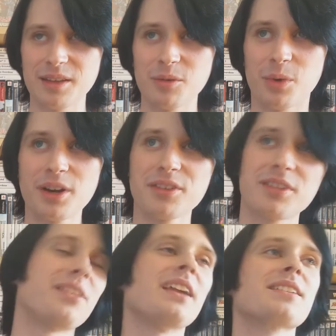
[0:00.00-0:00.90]
One of the
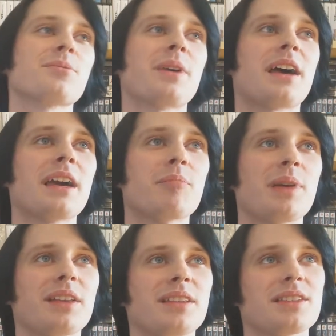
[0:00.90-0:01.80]
things when I
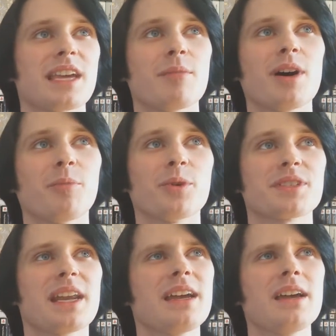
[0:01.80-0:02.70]
picked this game up was
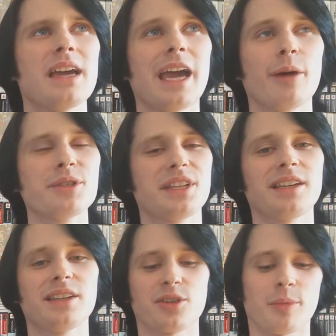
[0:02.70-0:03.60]
that I was
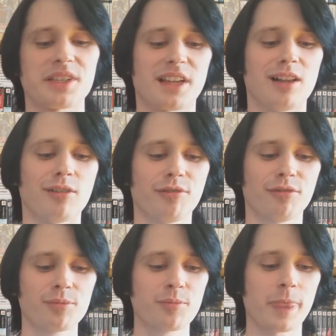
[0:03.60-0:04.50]
thinking to myself,